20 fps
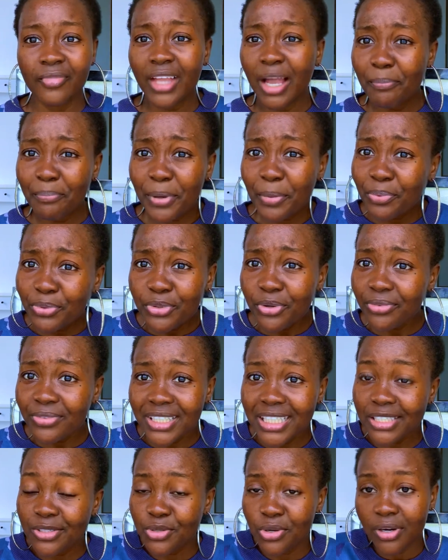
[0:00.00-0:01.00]
people don't
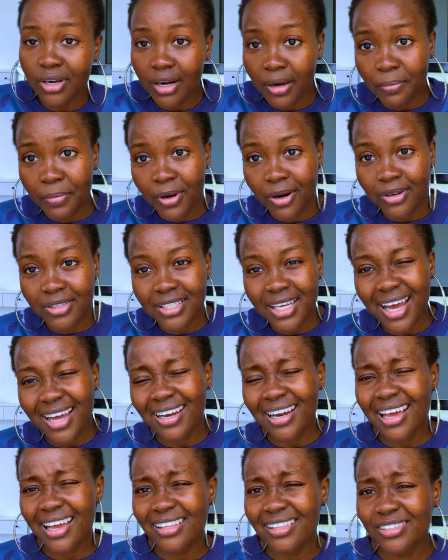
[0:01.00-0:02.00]
really talk about.
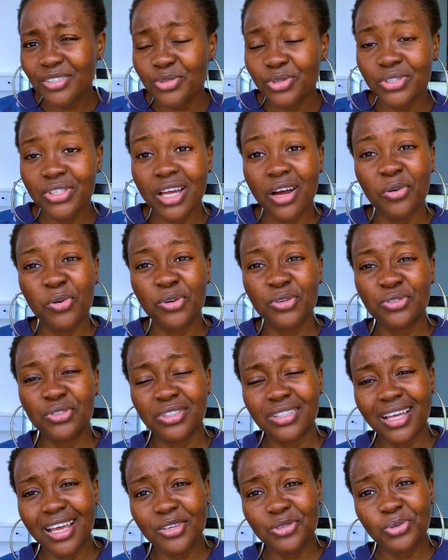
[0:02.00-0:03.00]
Ireland is just that country
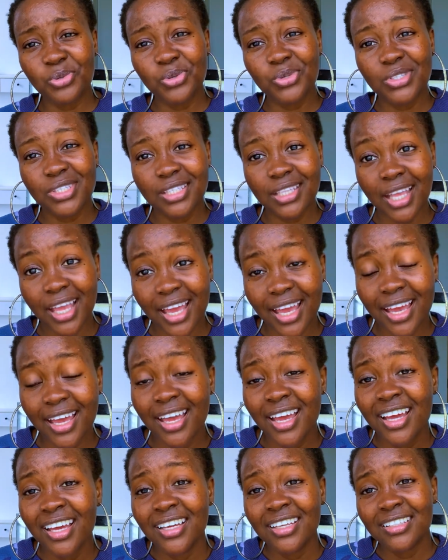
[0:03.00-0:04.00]
that is just there,
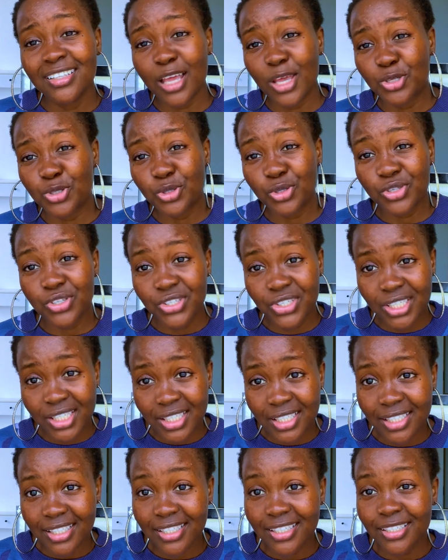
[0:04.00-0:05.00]
that is just
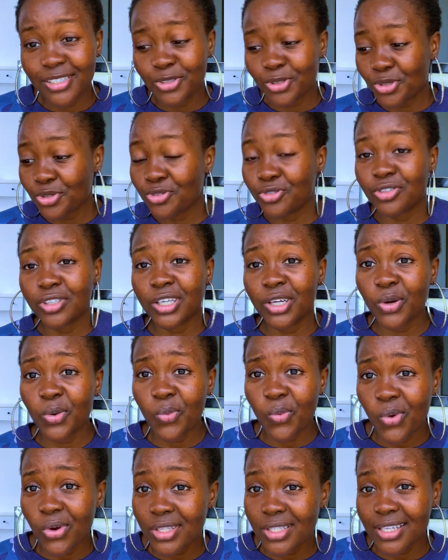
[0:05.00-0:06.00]
chilling, just drinking
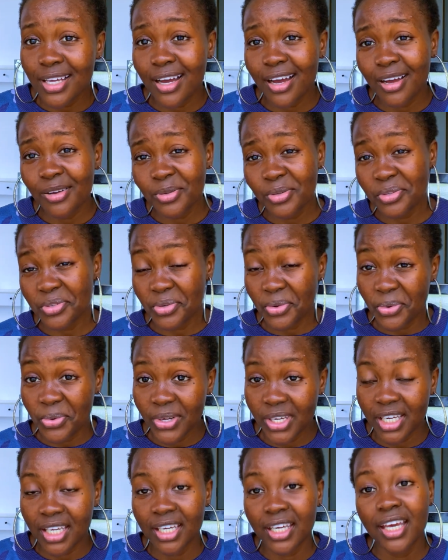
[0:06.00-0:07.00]
water. You say,
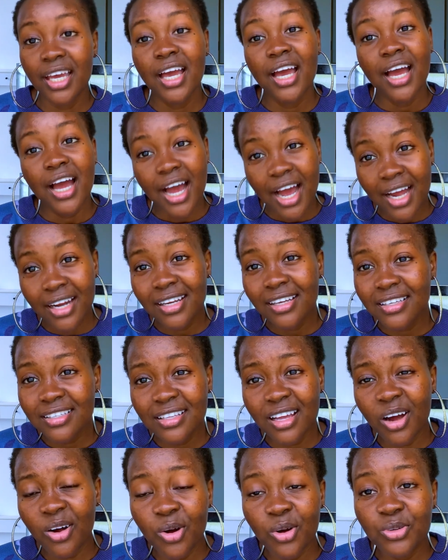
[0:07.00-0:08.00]
okay. Ireland is
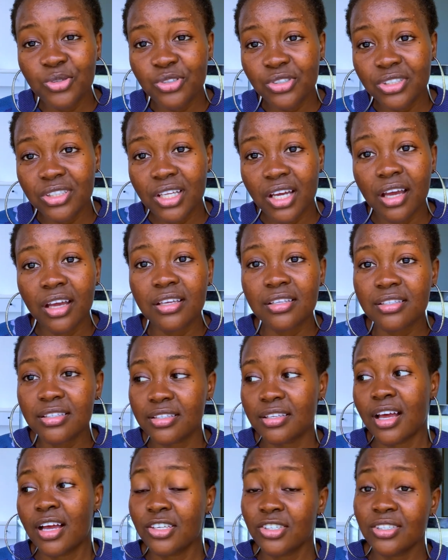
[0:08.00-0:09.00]
that country that is
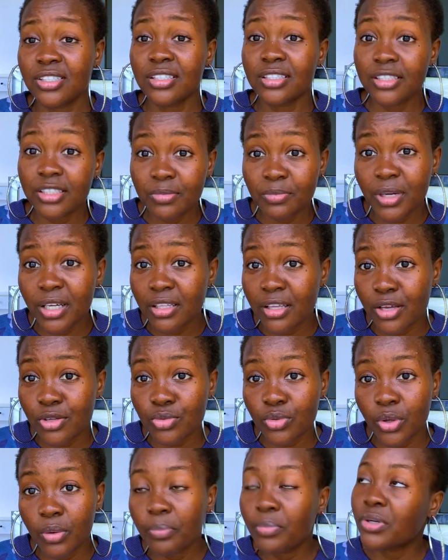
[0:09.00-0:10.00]
actually in demand as
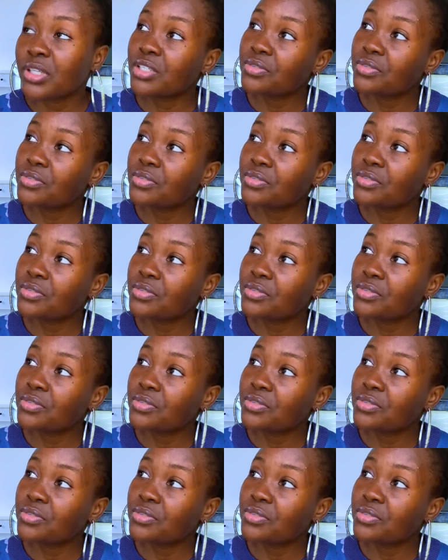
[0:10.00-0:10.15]
well. But